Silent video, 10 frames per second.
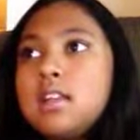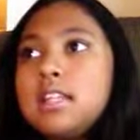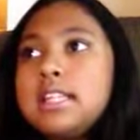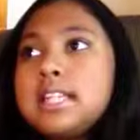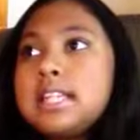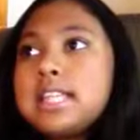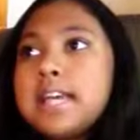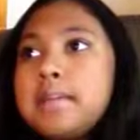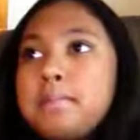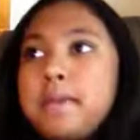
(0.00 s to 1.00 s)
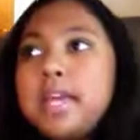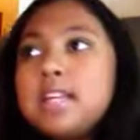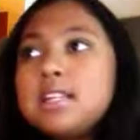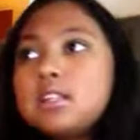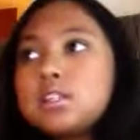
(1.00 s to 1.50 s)
They taste like
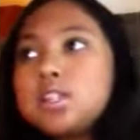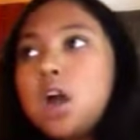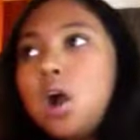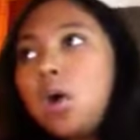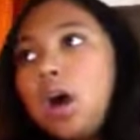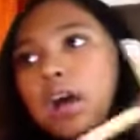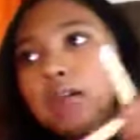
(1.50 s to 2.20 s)
mint, so,